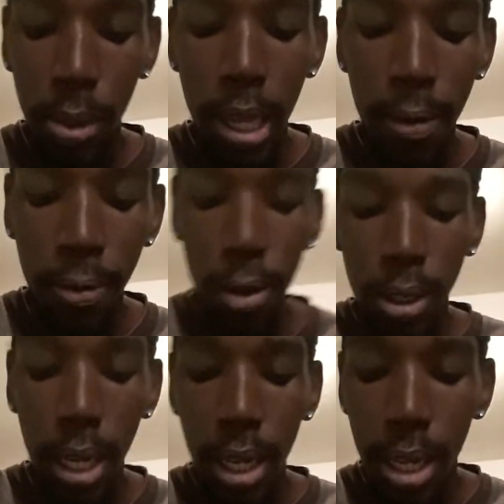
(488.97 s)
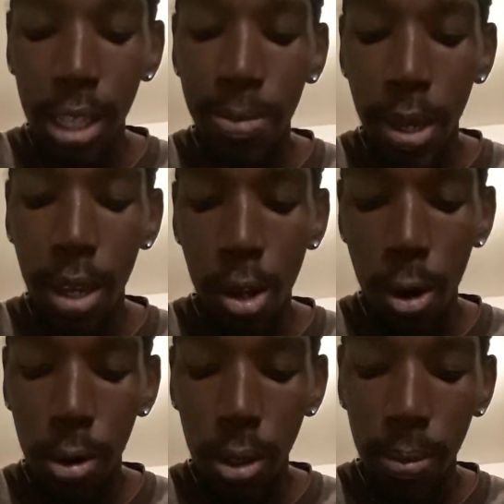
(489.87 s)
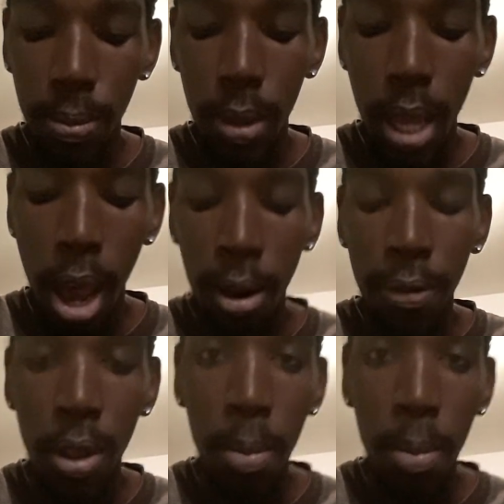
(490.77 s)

and forsaken is being cursed out of the